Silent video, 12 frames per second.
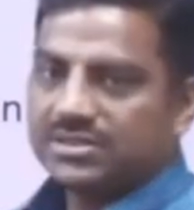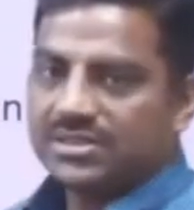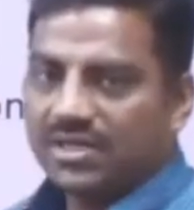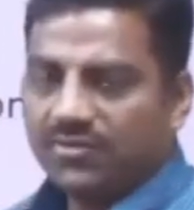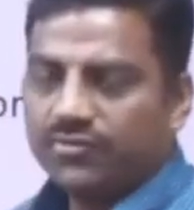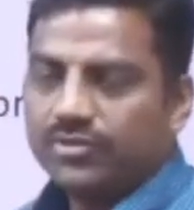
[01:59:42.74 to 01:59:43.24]

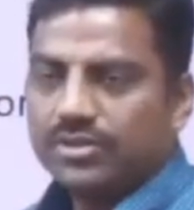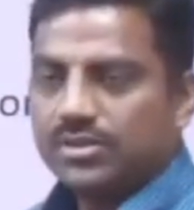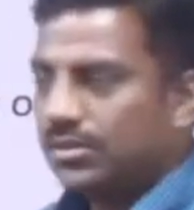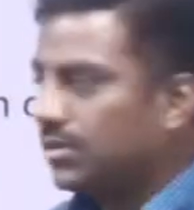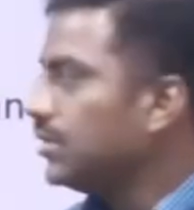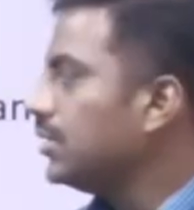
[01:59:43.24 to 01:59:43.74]
of
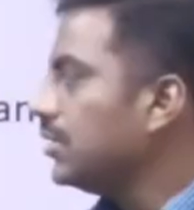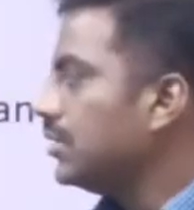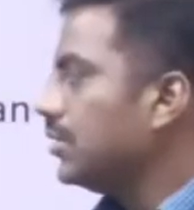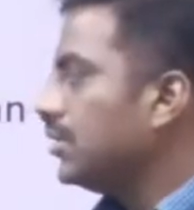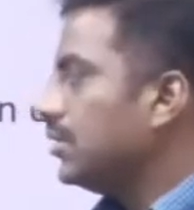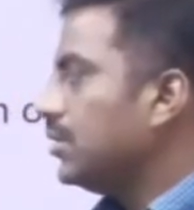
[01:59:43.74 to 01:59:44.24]

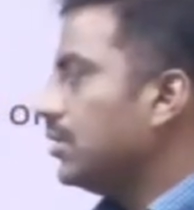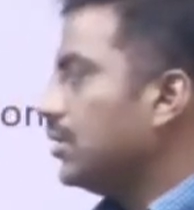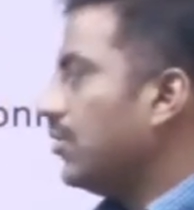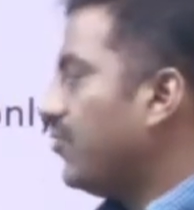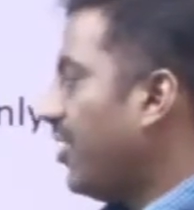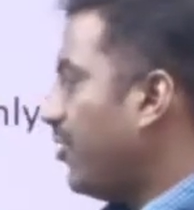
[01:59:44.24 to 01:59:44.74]

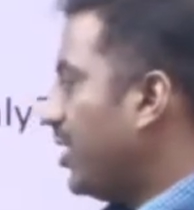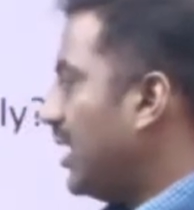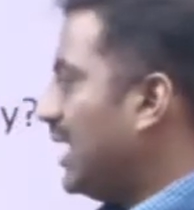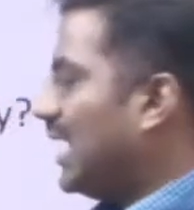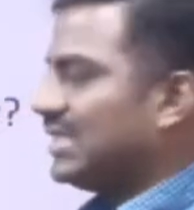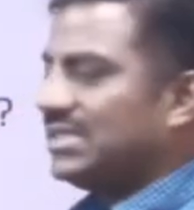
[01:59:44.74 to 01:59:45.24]
500.
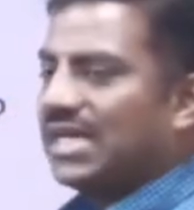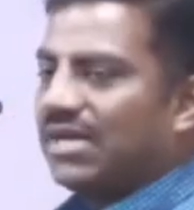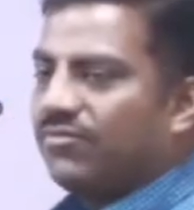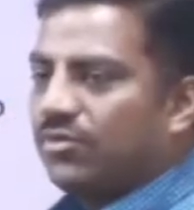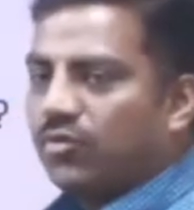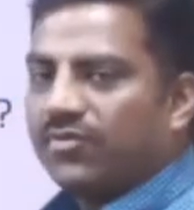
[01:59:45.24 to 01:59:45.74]
Less than
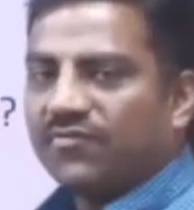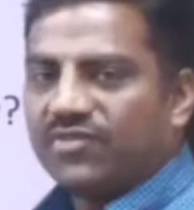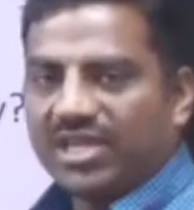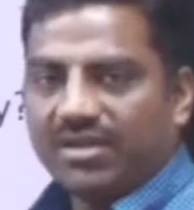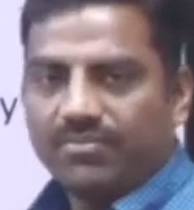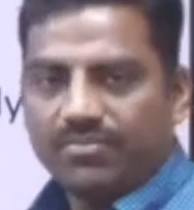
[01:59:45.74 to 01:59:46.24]

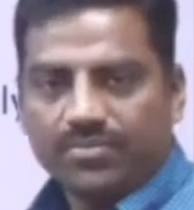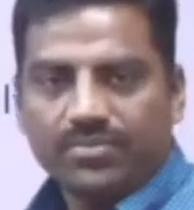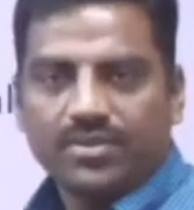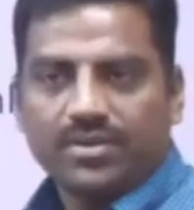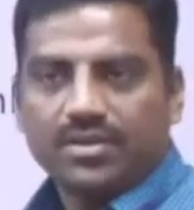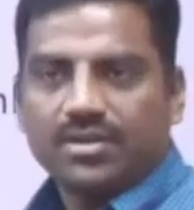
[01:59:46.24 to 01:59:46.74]
250.
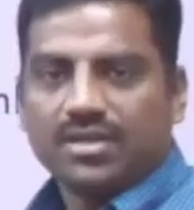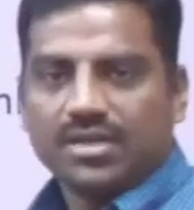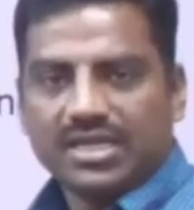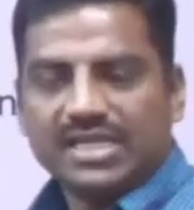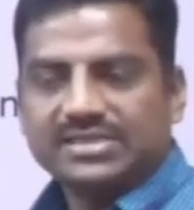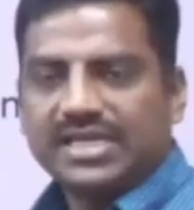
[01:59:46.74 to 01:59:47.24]

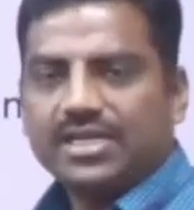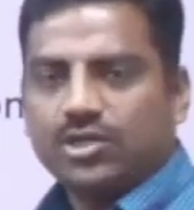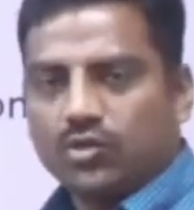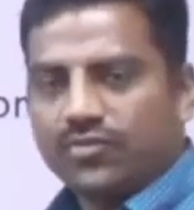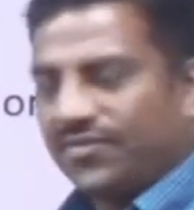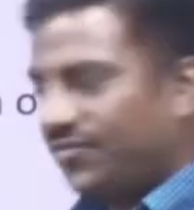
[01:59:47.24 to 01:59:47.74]
Less than
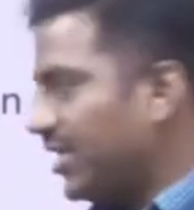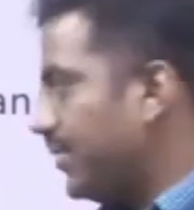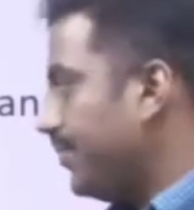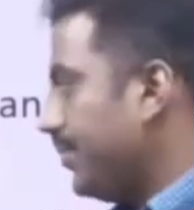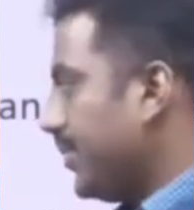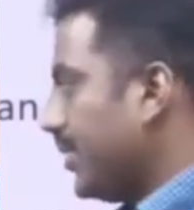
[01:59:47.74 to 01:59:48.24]
250.
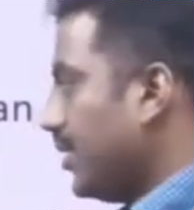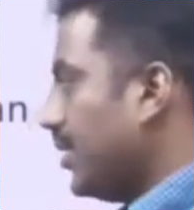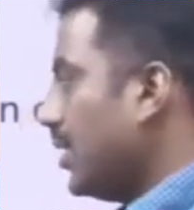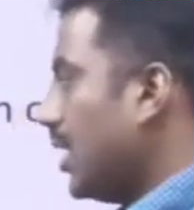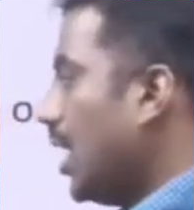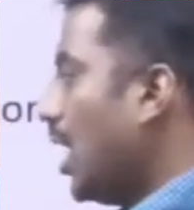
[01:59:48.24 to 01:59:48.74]

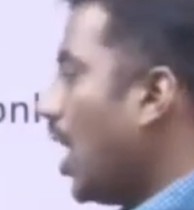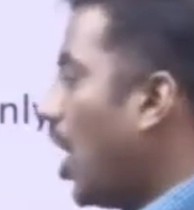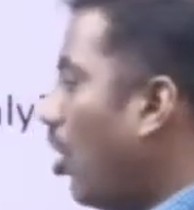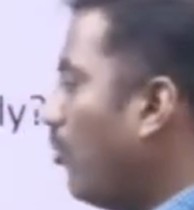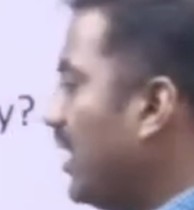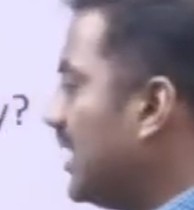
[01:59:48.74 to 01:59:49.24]

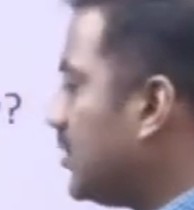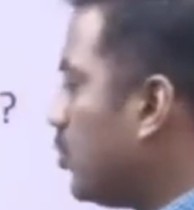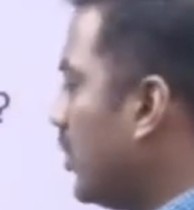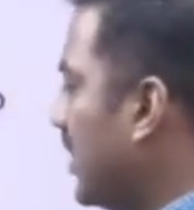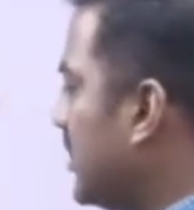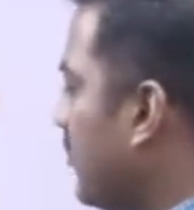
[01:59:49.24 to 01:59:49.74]
How many
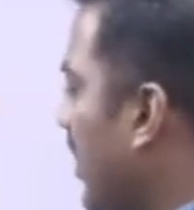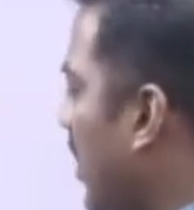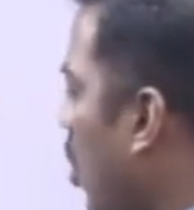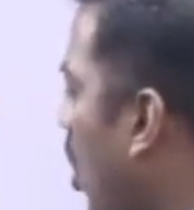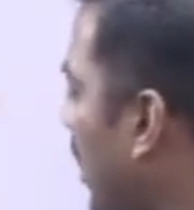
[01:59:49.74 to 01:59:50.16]
students were not